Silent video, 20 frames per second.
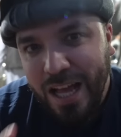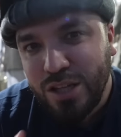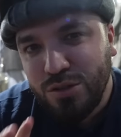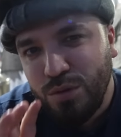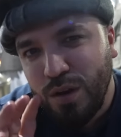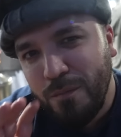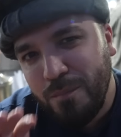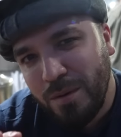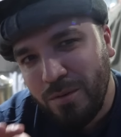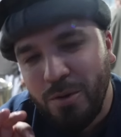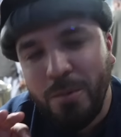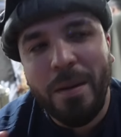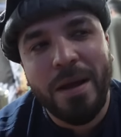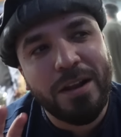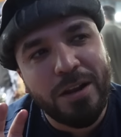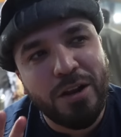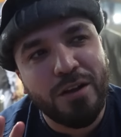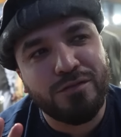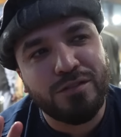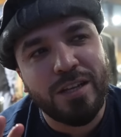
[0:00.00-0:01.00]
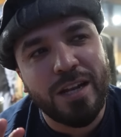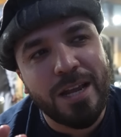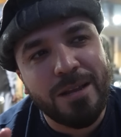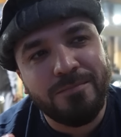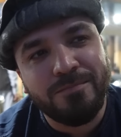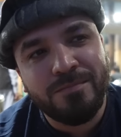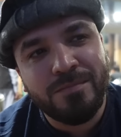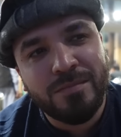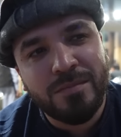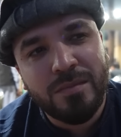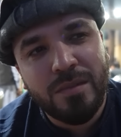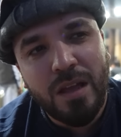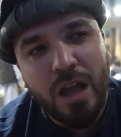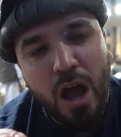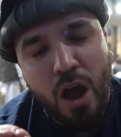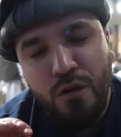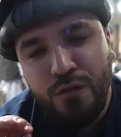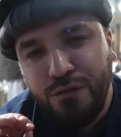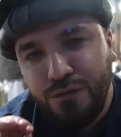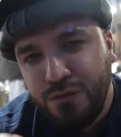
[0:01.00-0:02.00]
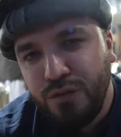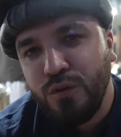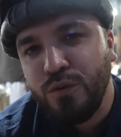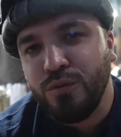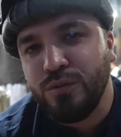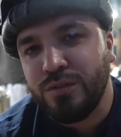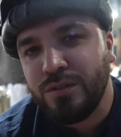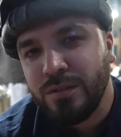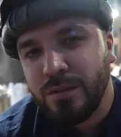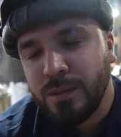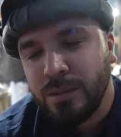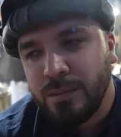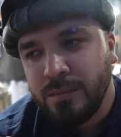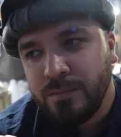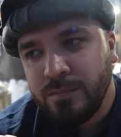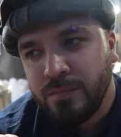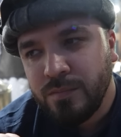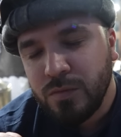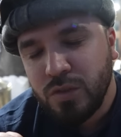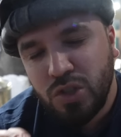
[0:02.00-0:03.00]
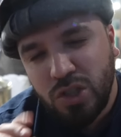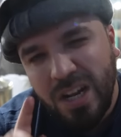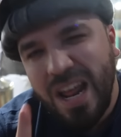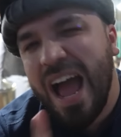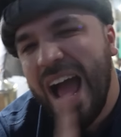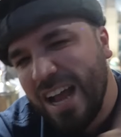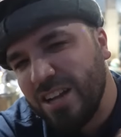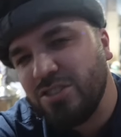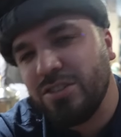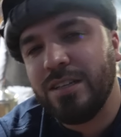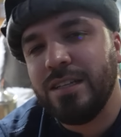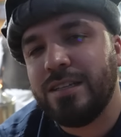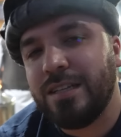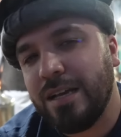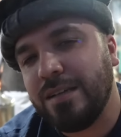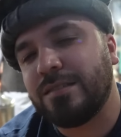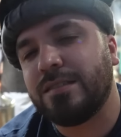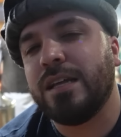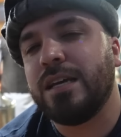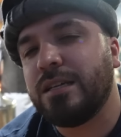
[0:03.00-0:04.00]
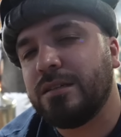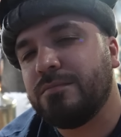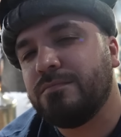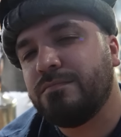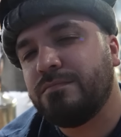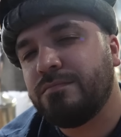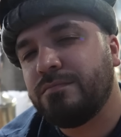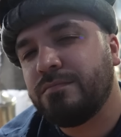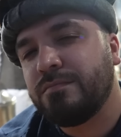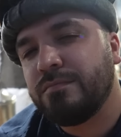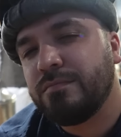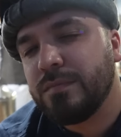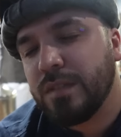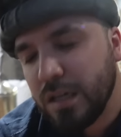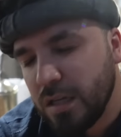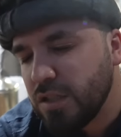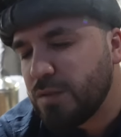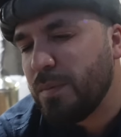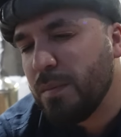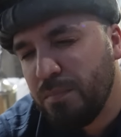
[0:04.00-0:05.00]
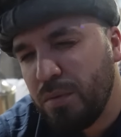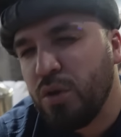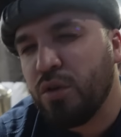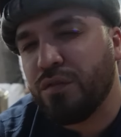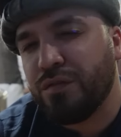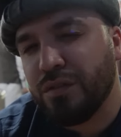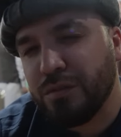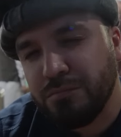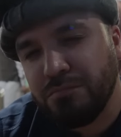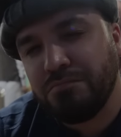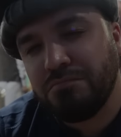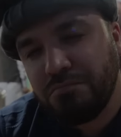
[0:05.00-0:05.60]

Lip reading: that's what I've been reminded of today. How food should actually taste like. That's been beautiful.